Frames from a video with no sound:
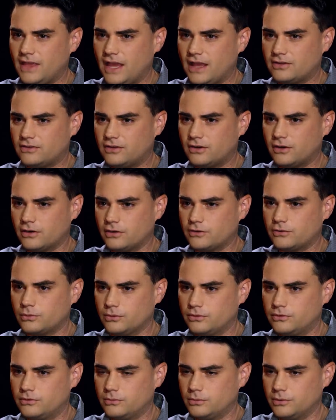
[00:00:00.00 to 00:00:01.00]
that terrorist
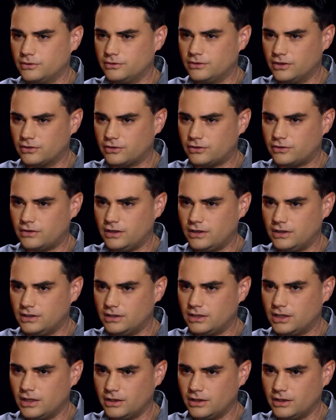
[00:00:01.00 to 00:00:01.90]
was was interested in